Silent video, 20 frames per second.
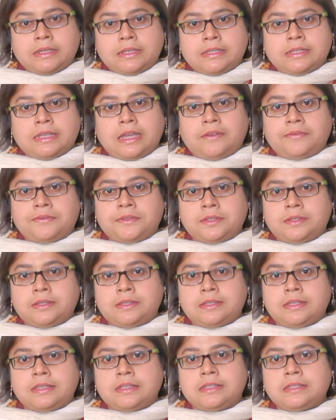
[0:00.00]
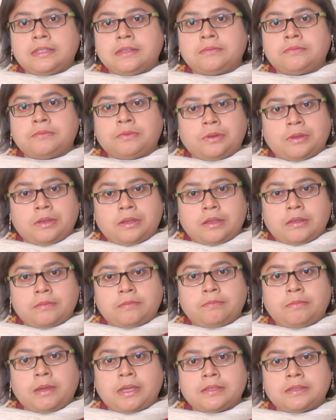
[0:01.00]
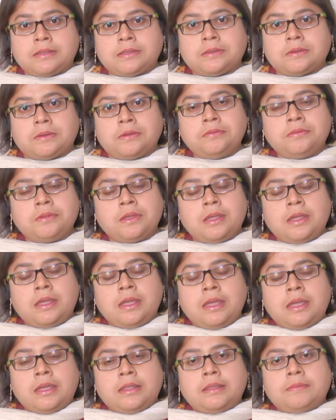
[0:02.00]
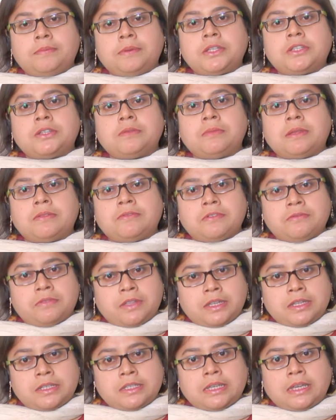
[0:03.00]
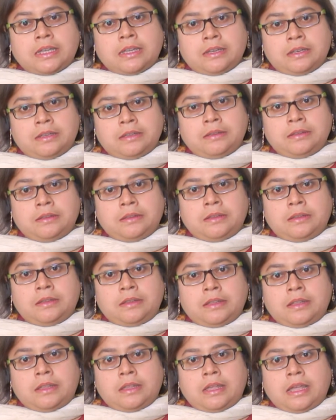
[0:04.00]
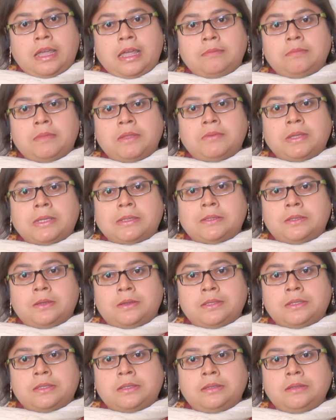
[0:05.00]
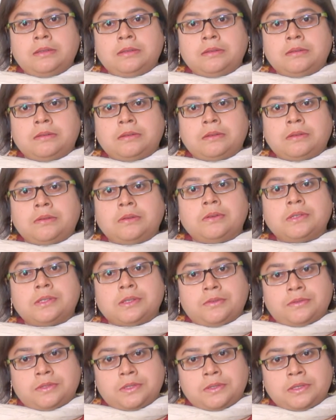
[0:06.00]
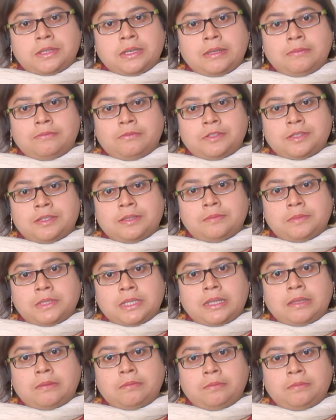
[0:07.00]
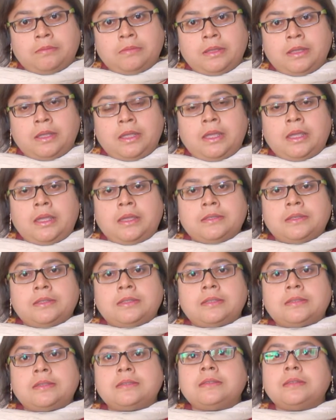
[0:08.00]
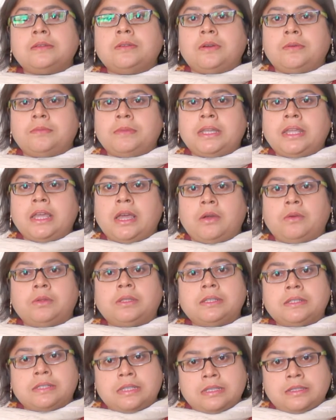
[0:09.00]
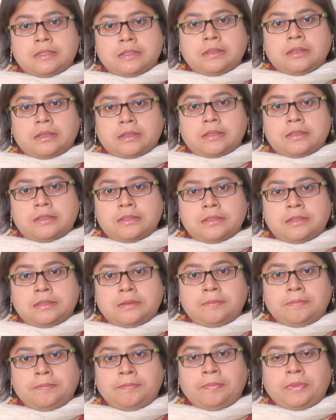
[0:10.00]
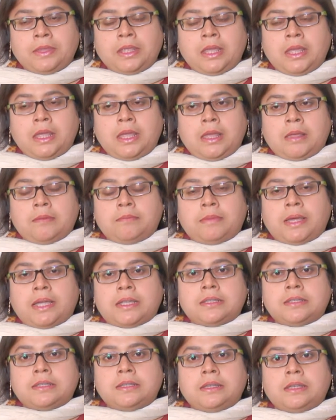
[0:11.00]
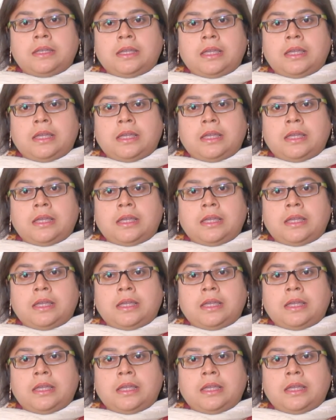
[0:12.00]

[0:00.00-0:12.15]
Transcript: that is after the seizure passes off, the patient may be very tired and may be exhausted, goes off to sleep for some time. So this is normally how the seizure occurs. But